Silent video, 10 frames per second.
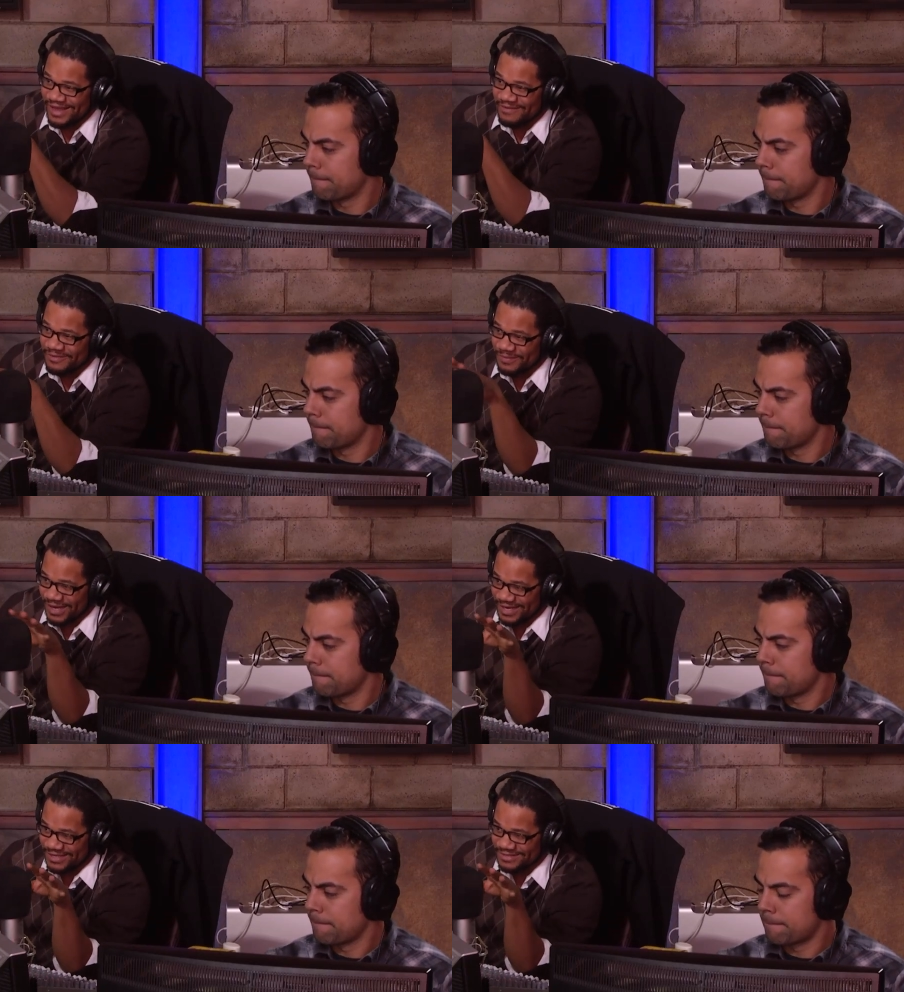
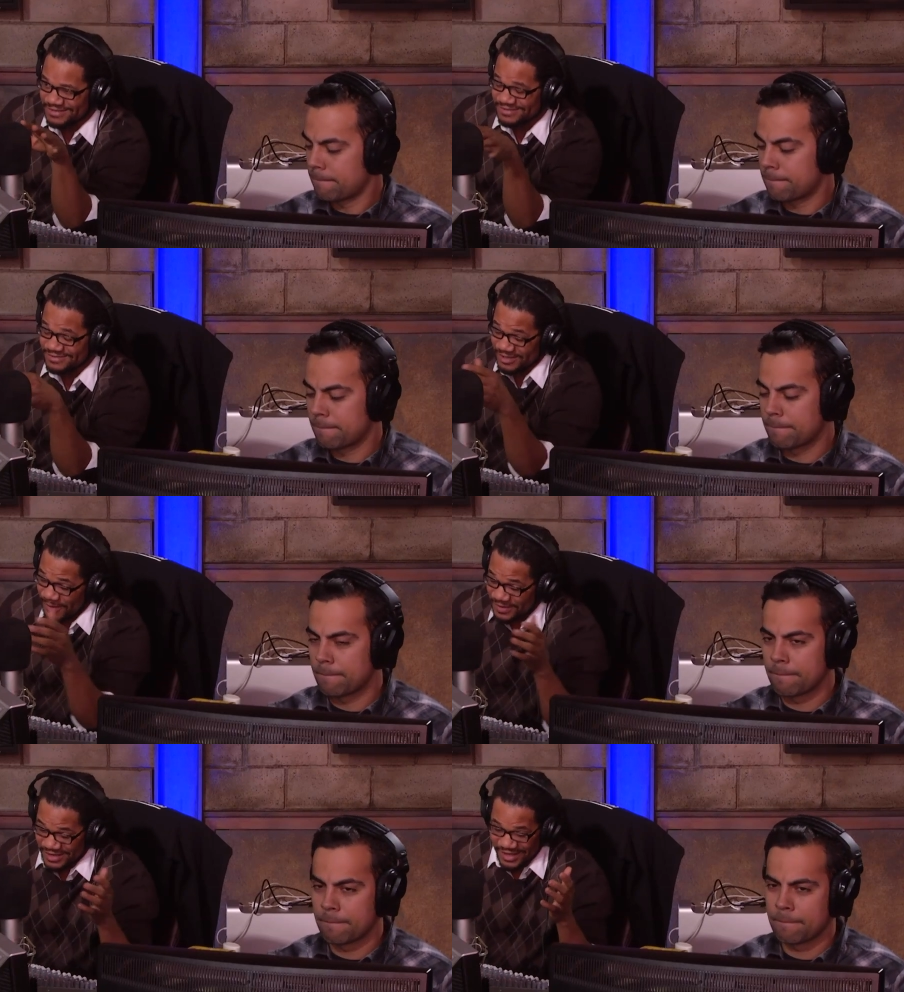Speaker 1: Everybody. So
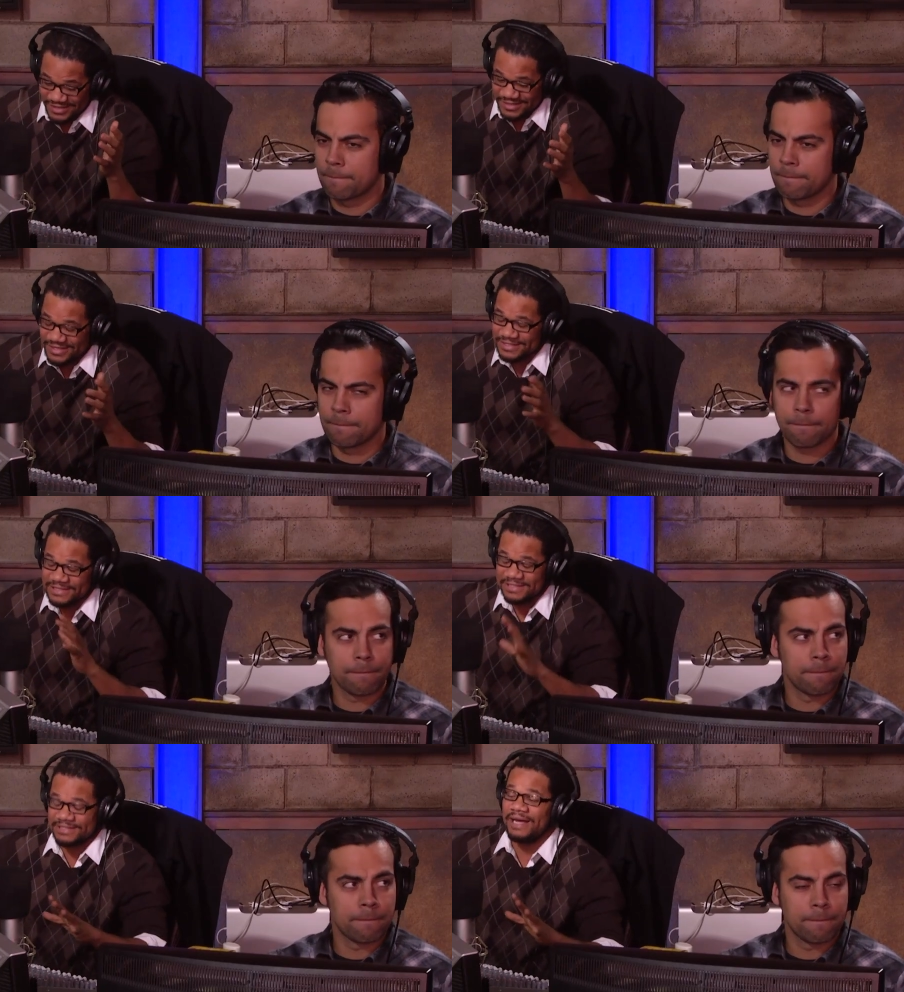I mean, it's it's
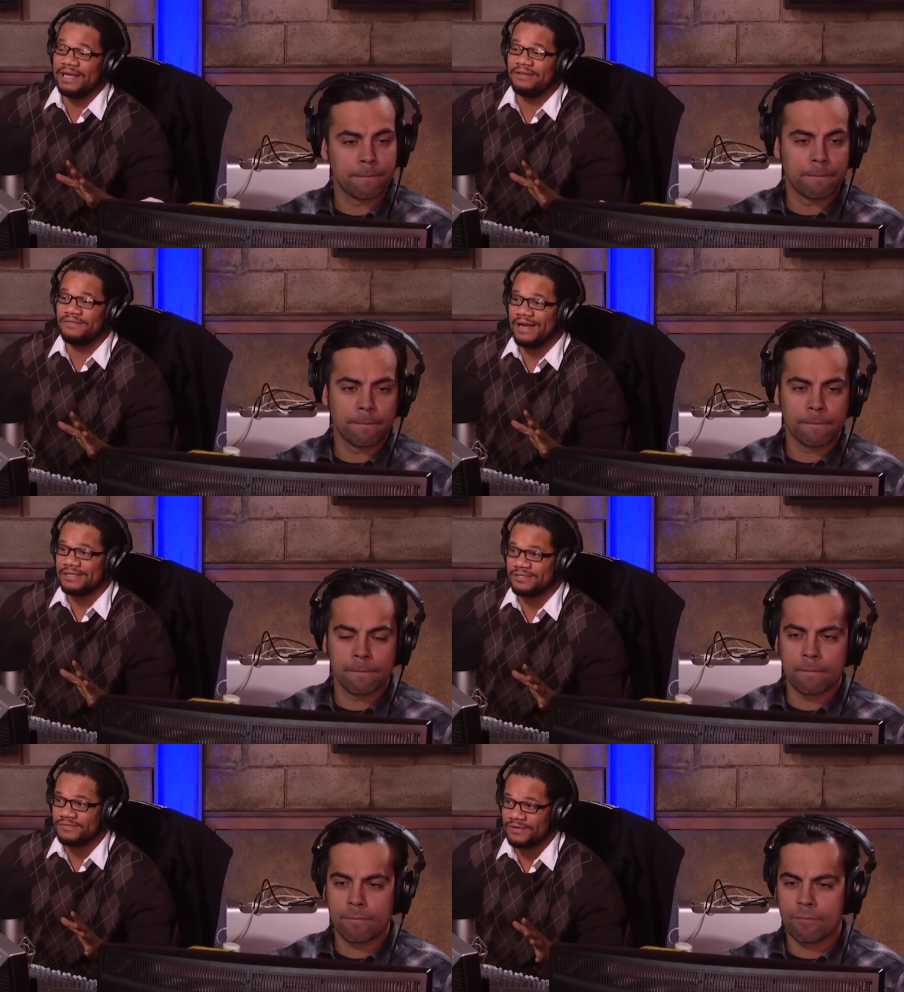a society
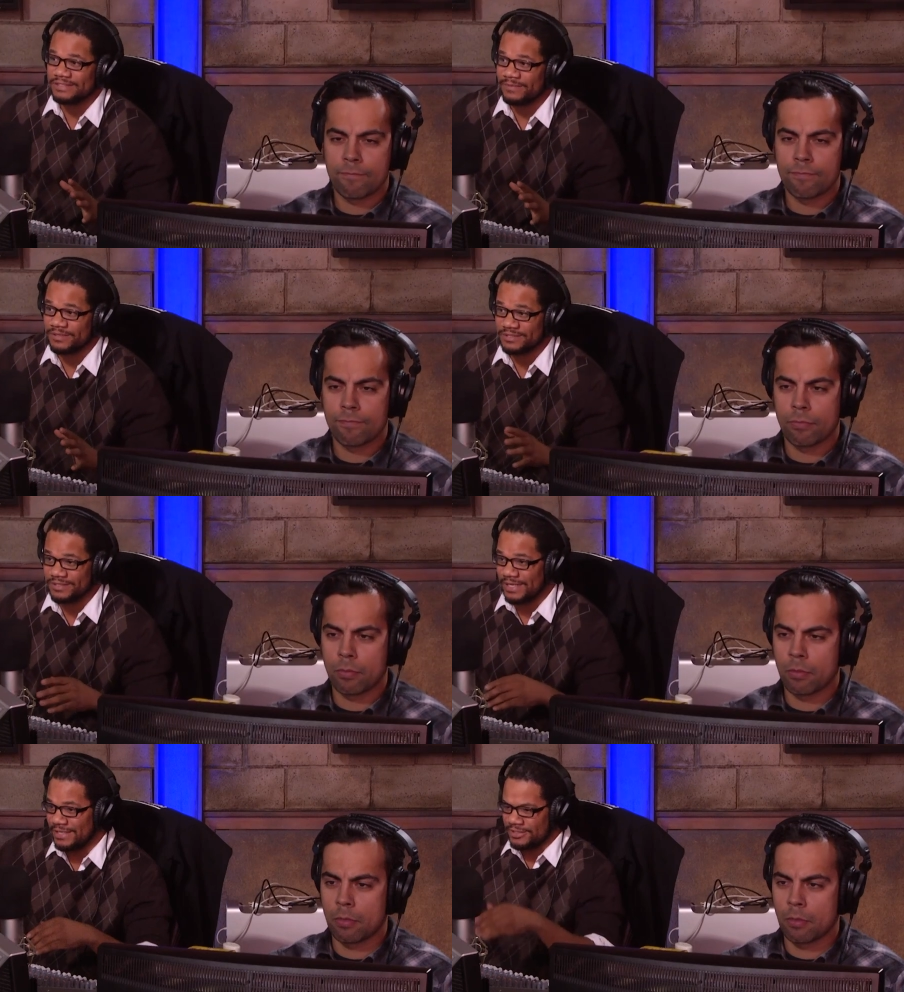factor as far as I'm
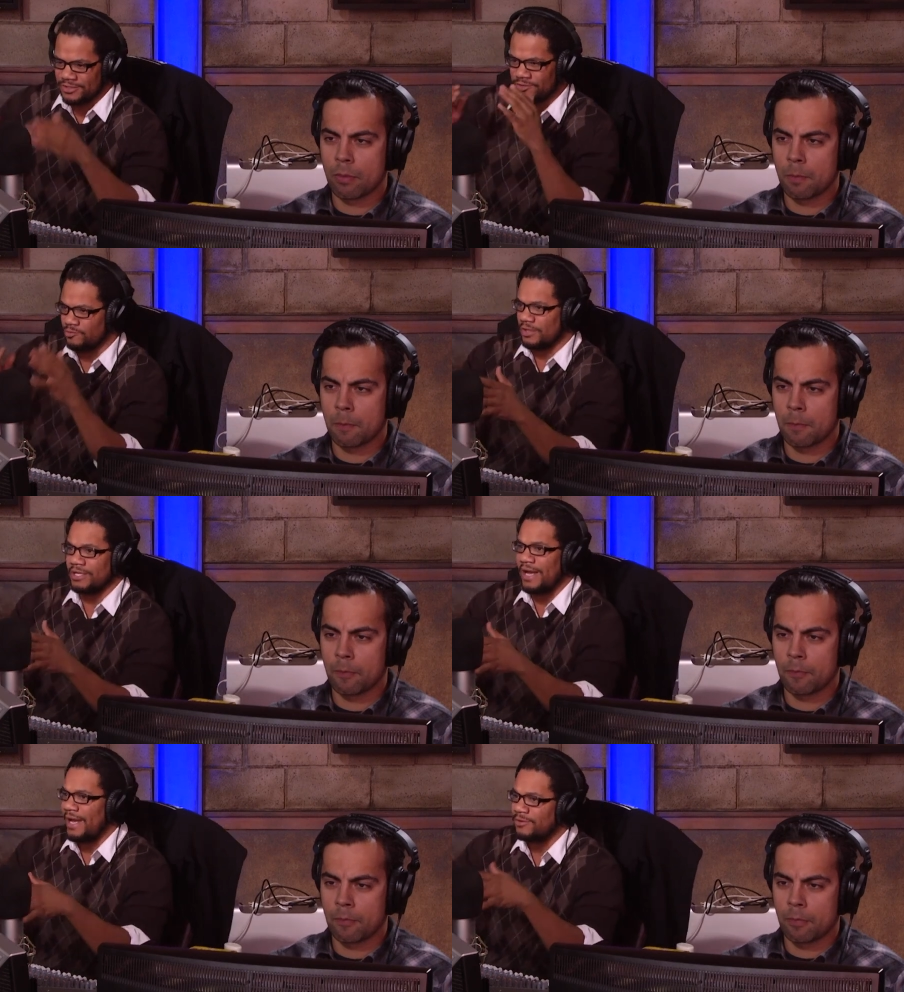concerned, not just this
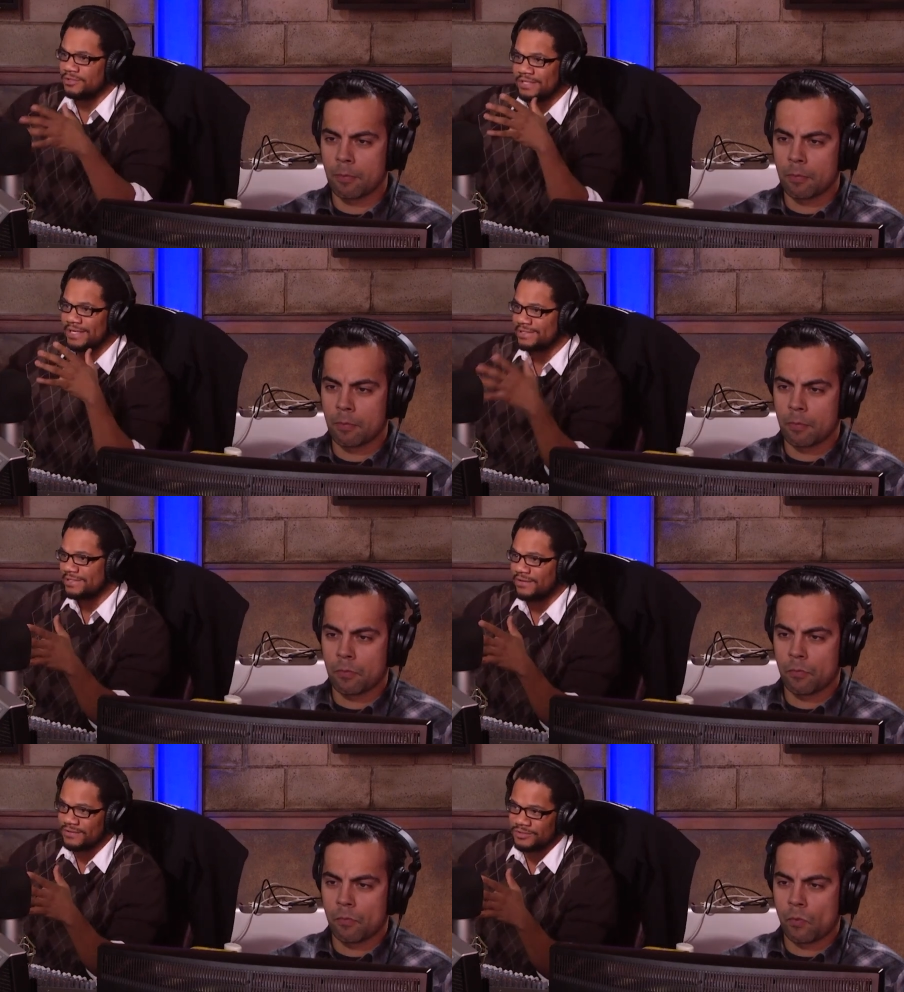one guy who decided to
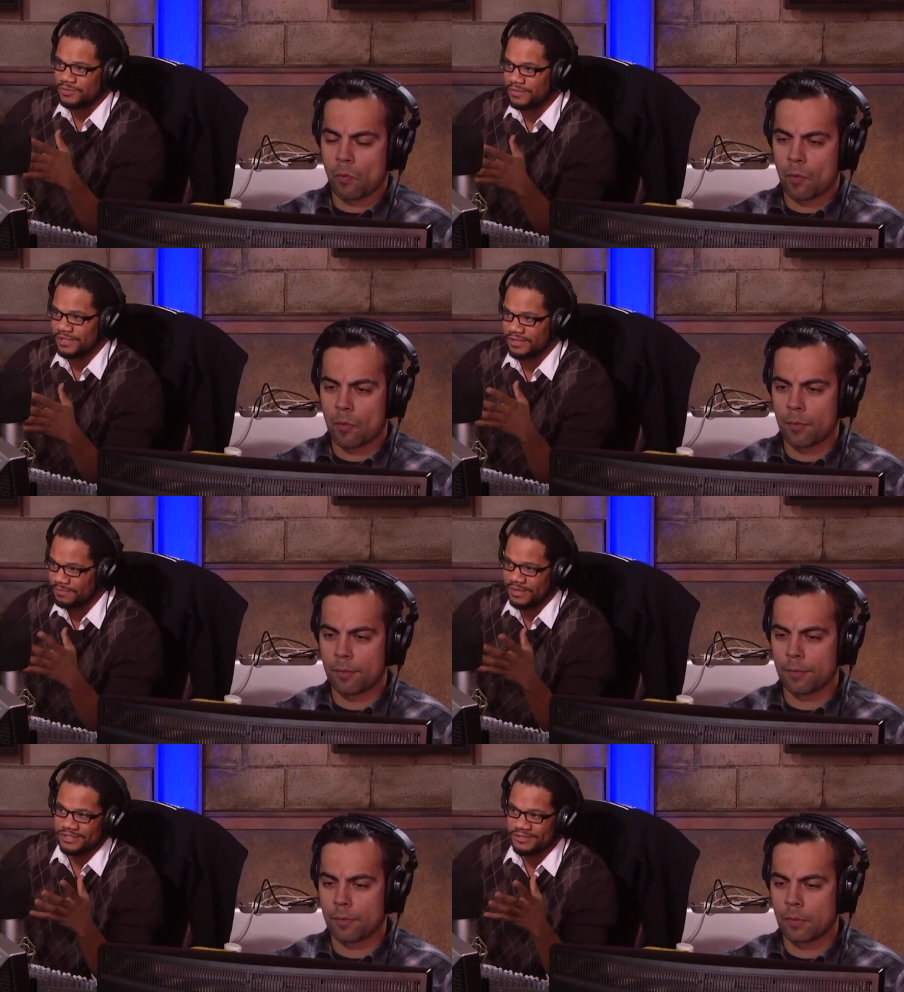sell this human,
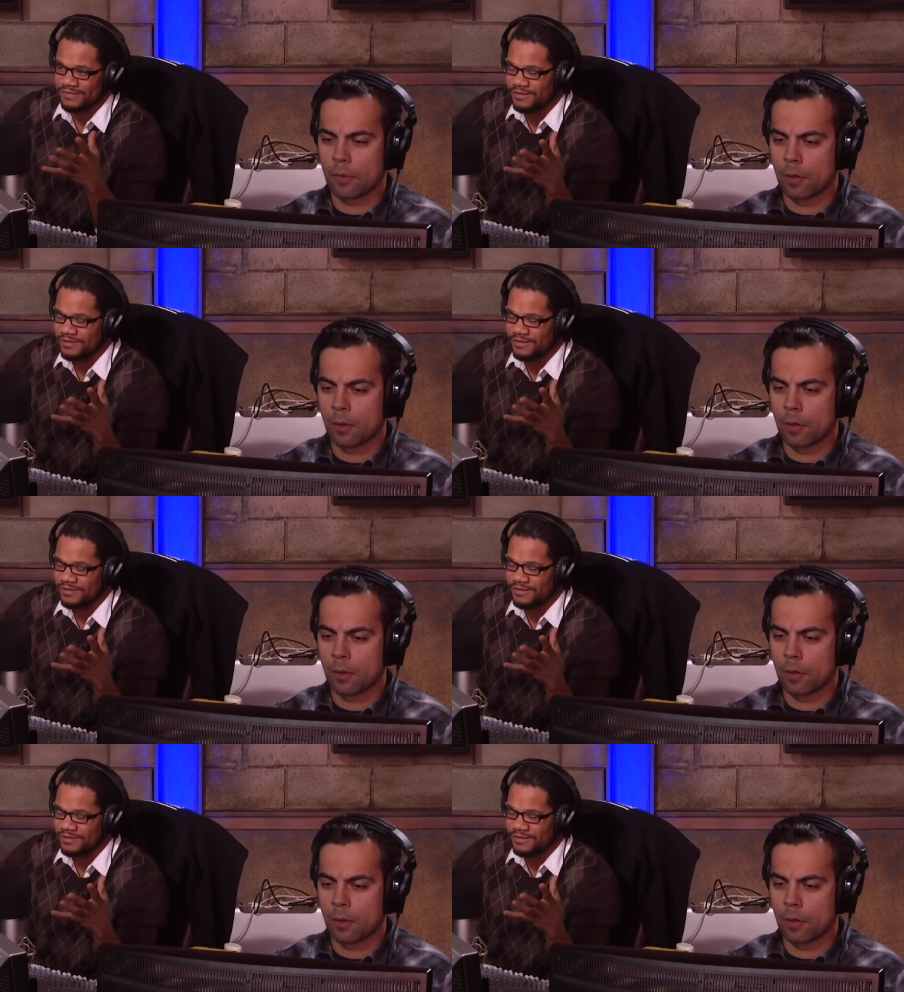the picture of the